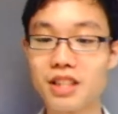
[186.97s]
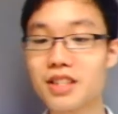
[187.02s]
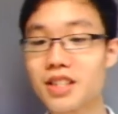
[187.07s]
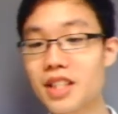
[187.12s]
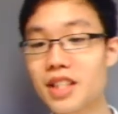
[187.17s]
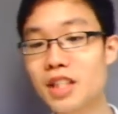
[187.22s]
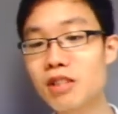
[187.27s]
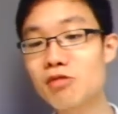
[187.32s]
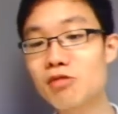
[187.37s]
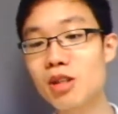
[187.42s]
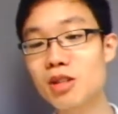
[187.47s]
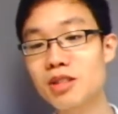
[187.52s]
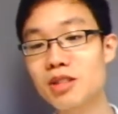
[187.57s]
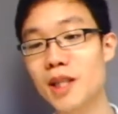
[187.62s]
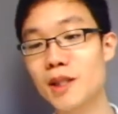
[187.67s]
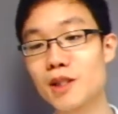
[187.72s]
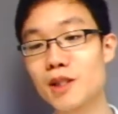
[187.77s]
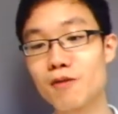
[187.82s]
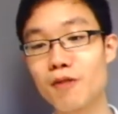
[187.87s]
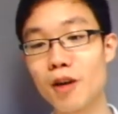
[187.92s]
Certain rock
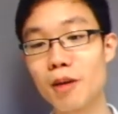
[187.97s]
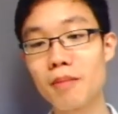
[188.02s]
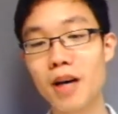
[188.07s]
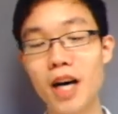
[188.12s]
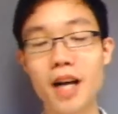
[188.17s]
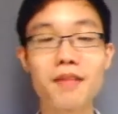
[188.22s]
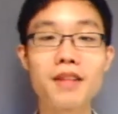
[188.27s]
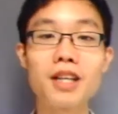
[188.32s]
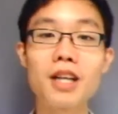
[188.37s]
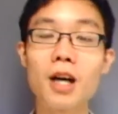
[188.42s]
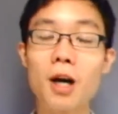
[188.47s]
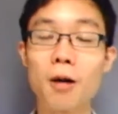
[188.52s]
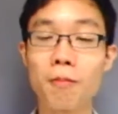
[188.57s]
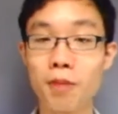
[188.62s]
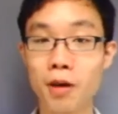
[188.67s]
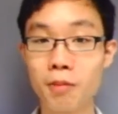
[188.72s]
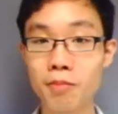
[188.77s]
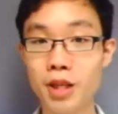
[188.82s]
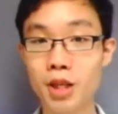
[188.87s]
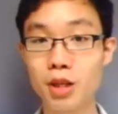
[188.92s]
types form under
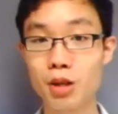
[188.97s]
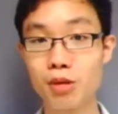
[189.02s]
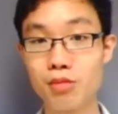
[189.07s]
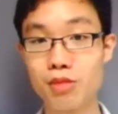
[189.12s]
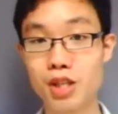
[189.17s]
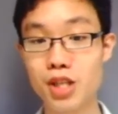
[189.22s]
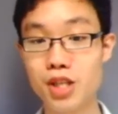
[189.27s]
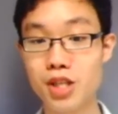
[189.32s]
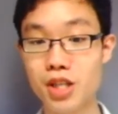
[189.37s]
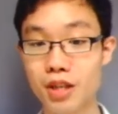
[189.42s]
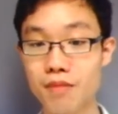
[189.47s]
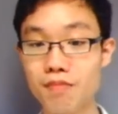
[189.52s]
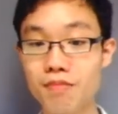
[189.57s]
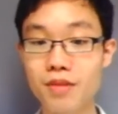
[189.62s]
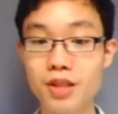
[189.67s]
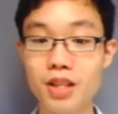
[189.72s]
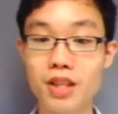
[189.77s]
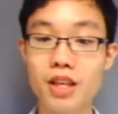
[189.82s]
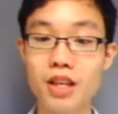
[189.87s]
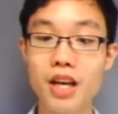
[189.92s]
appropriate conditions
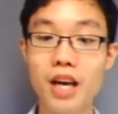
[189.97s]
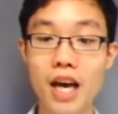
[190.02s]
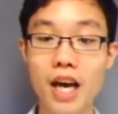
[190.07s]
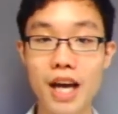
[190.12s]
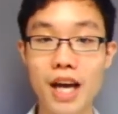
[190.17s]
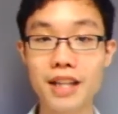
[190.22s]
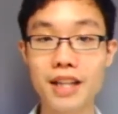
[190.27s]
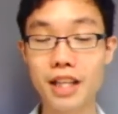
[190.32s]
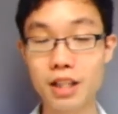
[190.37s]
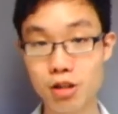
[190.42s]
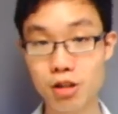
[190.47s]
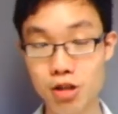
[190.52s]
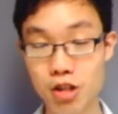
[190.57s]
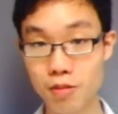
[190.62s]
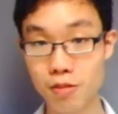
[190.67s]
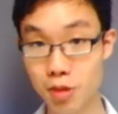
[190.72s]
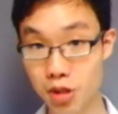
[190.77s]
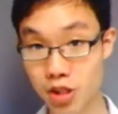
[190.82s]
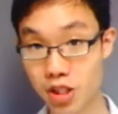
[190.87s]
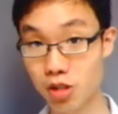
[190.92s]
and their
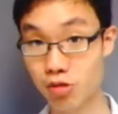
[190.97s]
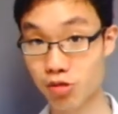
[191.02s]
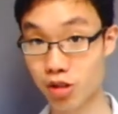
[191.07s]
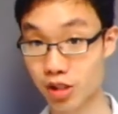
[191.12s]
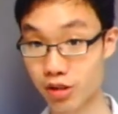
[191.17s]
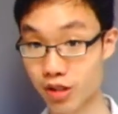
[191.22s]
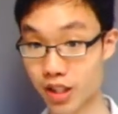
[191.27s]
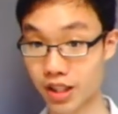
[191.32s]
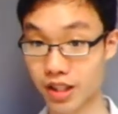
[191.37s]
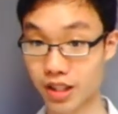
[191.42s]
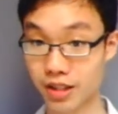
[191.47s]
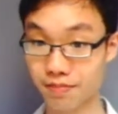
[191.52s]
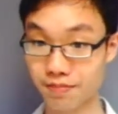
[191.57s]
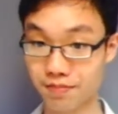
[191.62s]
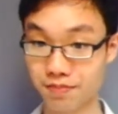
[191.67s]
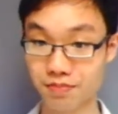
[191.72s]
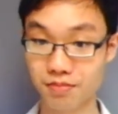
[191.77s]
distribution is restricted.